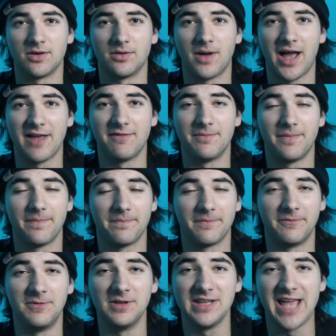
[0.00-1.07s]
I
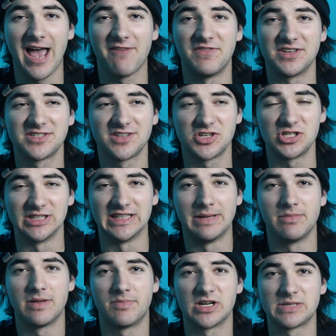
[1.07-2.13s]
really have such a
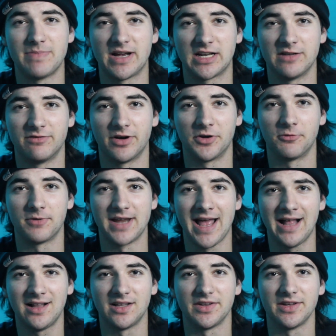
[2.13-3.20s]
limited perspective on
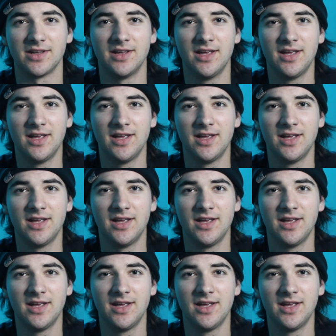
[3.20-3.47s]
reality,